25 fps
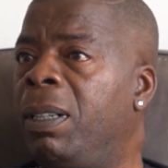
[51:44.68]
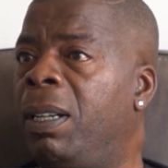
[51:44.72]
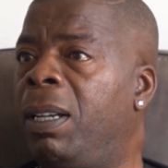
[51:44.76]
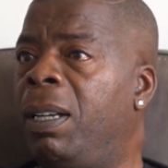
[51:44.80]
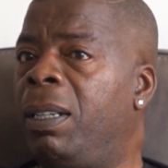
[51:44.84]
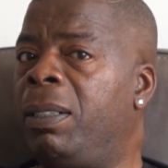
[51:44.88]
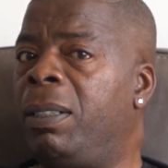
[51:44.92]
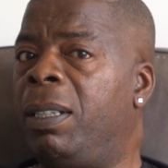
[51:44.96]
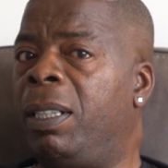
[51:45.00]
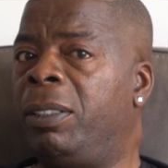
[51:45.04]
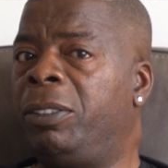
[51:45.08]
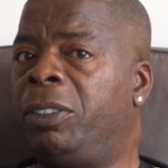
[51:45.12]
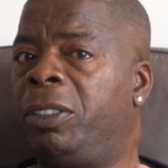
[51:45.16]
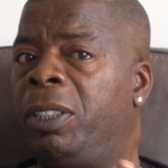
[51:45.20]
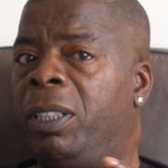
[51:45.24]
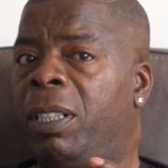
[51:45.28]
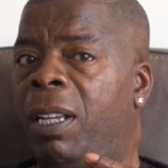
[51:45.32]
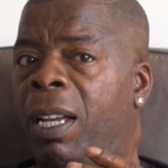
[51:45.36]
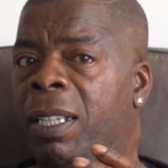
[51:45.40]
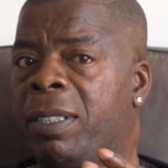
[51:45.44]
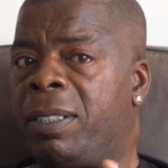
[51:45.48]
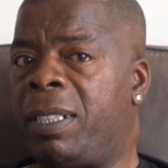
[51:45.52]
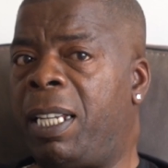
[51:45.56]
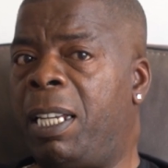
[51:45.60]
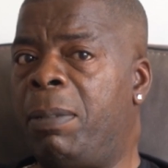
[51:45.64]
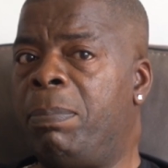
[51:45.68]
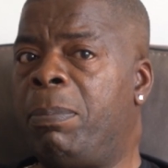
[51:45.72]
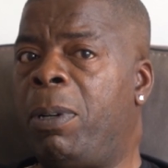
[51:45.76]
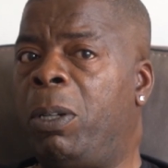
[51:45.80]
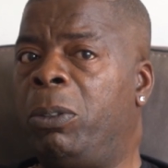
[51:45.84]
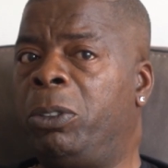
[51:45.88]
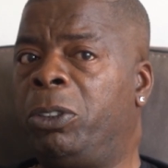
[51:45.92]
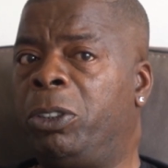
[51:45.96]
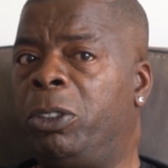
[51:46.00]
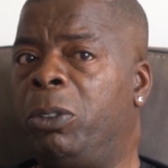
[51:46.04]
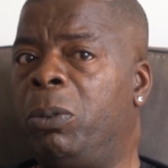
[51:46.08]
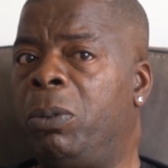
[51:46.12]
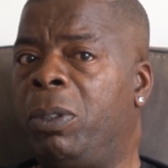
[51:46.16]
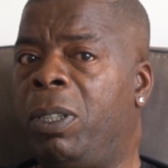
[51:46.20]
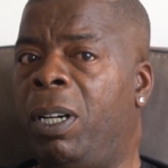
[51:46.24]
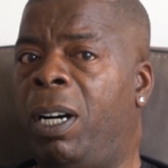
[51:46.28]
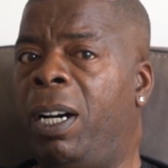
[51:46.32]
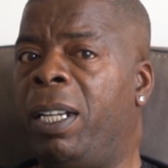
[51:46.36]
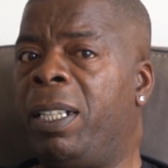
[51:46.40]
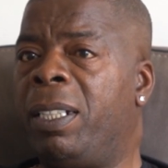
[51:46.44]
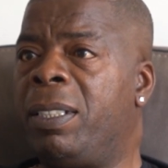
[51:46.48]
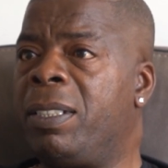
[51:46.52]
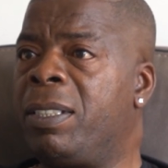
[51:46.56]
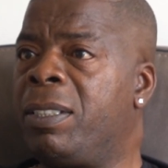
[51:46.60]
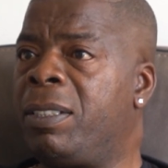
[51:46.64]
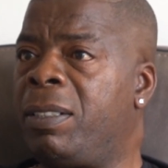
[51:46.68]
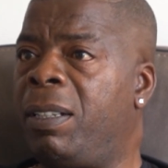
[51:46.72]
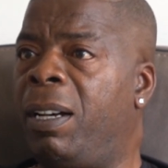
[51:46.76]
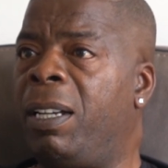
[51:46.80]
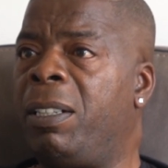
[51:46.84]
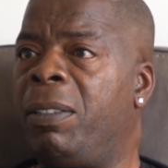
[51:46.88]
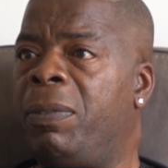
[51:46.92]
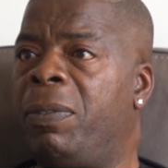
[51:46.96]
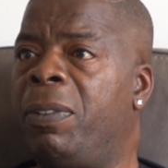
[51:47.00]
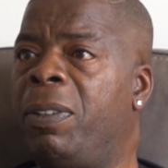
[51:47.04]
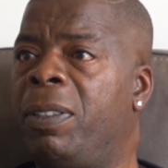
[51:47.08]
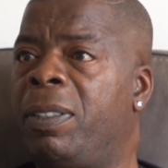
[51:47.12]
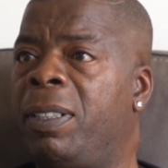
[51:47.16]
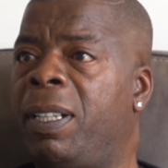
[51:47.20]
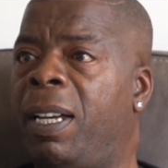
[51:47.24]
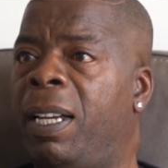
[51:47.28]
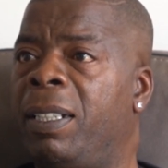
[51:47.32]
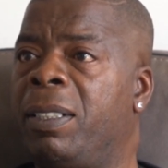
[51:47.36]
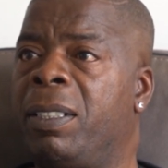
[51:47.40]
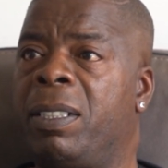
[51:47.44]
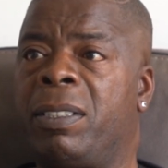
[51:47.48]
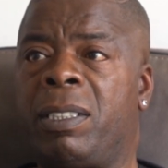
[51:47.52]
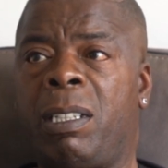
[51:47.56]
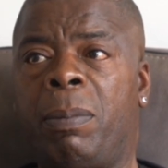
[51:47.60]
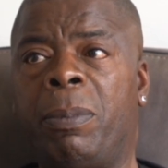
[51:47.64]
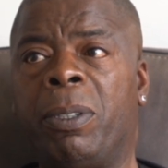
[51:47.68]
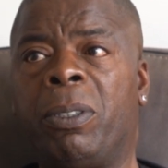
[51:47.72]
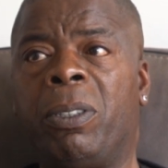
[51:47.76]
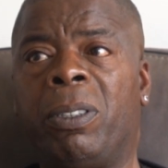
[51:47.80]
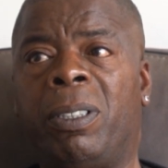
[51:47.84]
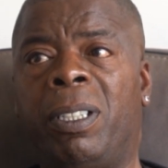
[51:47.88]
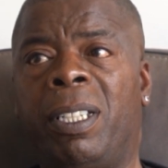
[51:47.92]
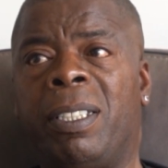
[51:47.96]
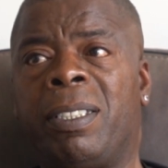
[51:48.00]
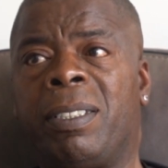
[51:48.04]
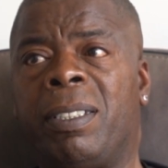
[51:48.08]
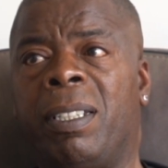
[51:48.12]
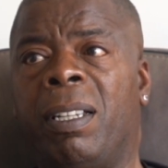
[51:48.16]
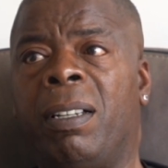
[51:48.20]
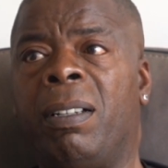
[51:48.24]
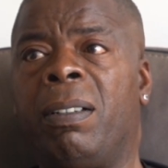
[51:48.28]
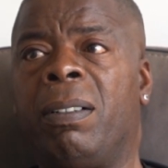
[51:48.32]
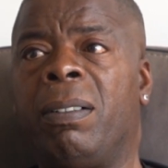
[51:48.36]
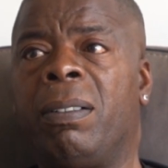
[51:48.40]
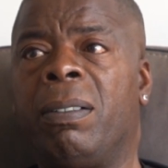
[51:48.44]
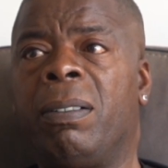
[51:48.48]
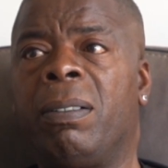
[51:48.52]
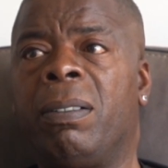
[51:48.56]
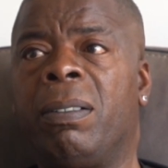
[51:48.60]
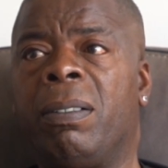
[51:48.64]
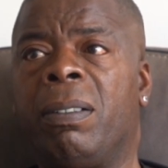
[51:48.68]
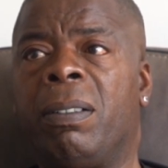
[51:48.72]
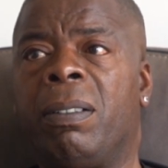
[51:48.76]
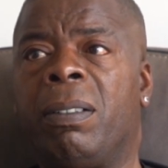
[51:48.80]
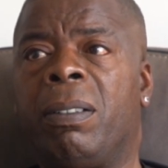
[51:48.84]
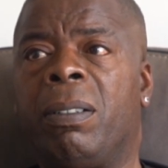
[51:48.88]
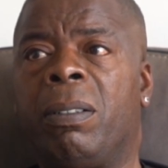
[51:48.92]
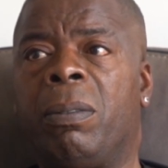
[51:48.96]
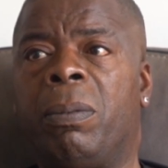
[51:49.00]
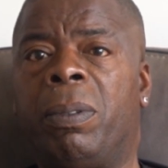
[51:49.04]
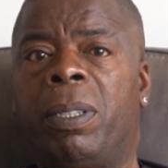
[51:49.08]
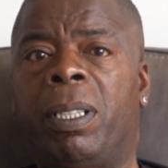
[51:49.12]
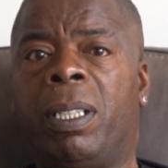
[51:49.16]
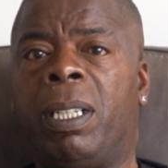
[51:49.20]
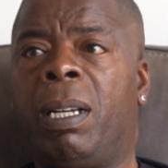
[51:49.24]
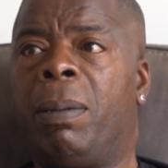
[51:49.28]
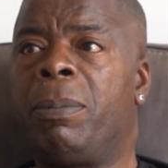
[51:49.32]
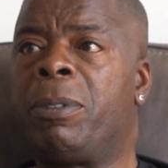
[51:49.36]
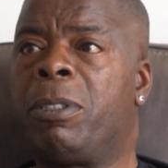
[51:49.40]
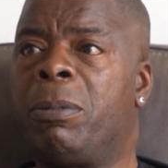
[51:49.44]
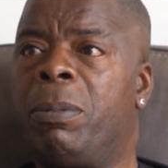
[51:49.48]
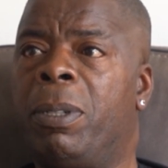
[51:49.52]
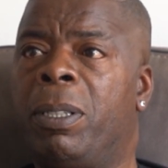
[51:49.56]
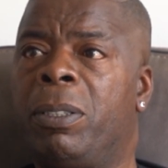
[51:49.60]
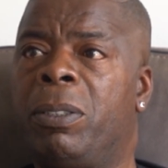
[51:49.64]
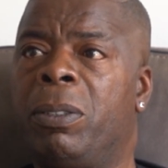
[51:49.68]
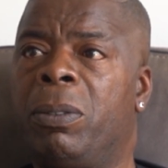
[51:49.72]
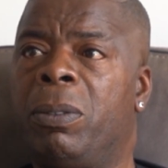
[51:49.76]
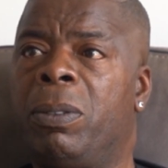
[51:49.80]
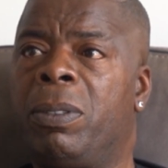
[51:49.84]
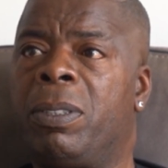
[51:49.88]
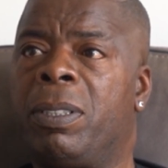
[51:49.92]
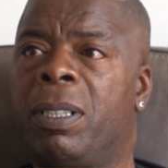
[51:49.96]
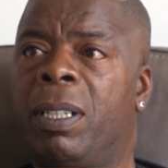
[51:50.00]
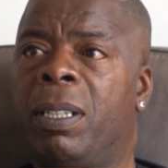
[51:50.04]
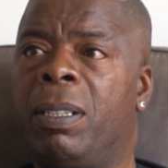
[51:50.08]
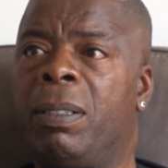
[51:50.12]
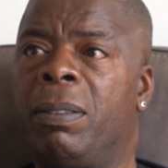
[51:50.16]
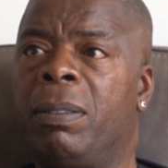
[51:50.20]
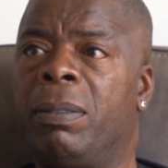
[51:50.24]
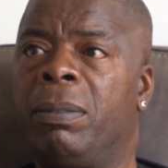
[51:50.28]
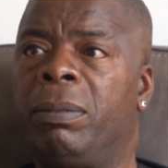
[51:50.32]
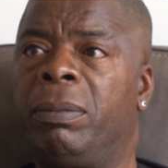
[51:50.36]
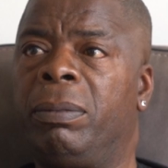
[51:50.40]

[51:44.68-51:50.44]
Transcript: And she likes that emotional guidance side of her dad, because I'm a good listener when it comes to my daughter.